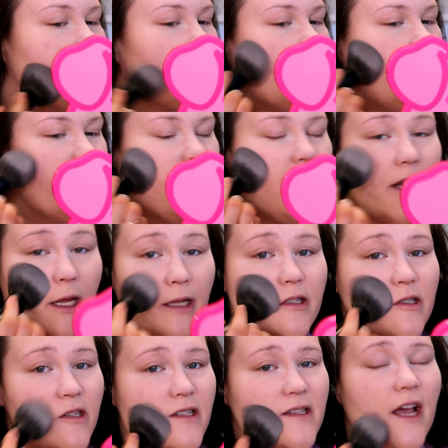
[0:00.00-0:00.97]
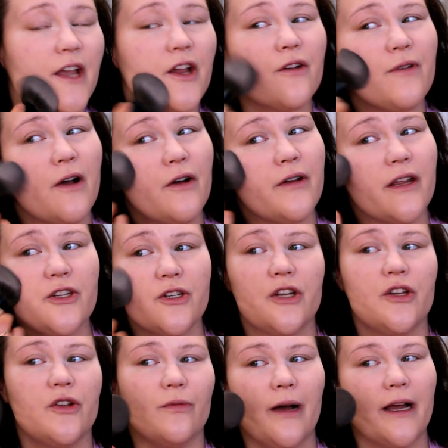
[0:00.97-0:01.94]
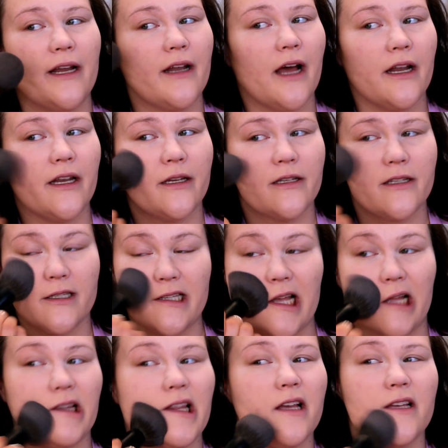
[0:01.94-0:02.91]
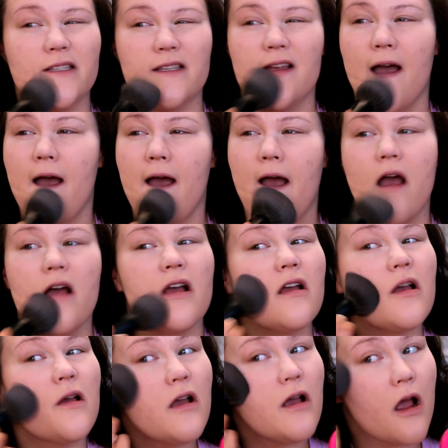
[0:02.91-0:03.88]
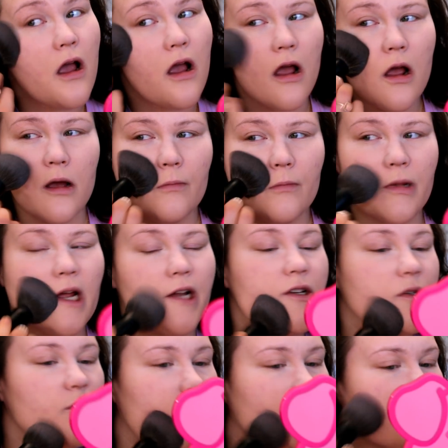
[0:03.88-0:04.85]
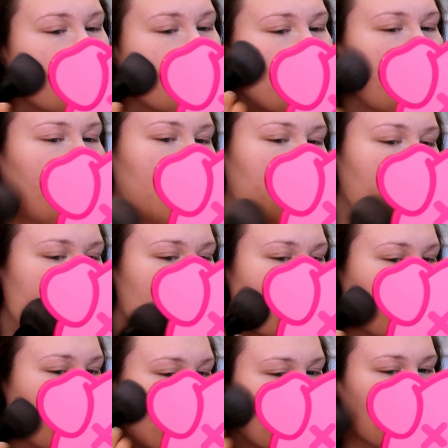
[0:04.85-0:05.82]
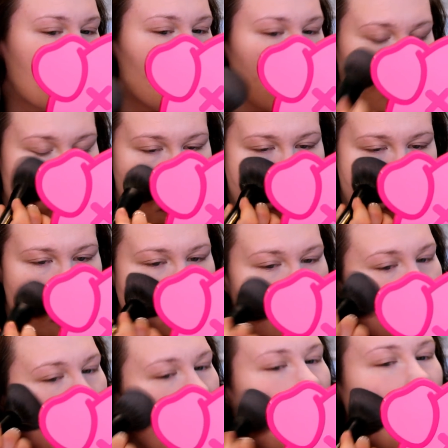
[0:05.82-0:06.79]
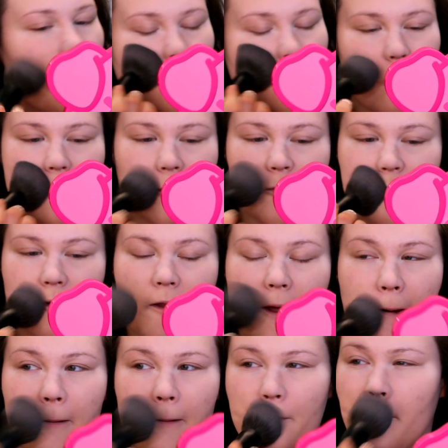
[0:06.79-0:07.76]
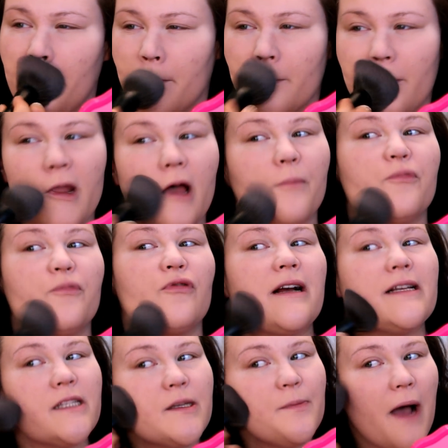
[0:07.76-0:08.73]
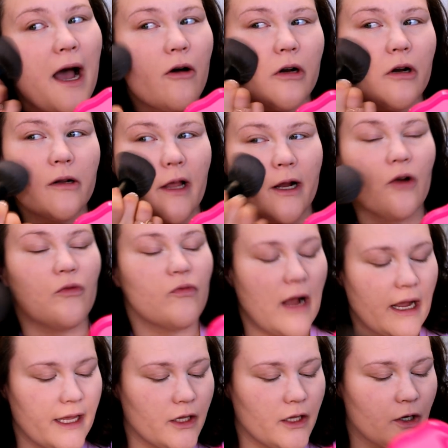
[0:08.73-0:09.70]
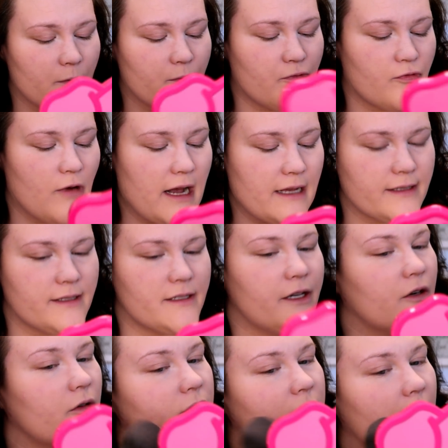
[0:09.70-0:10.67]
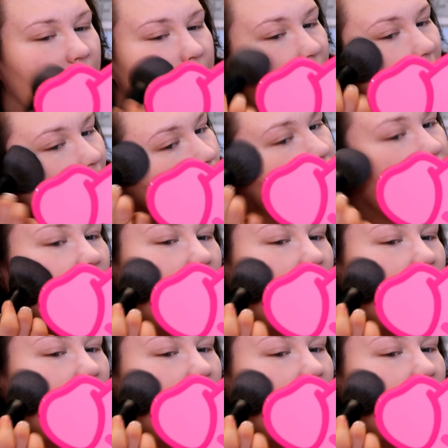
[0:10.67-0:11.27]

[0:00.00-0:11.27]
someone that needs to set your foundation, you might not need to set this. But I just wanna see how it works with like a pressed powder, like a regular pressed, you know, tight powder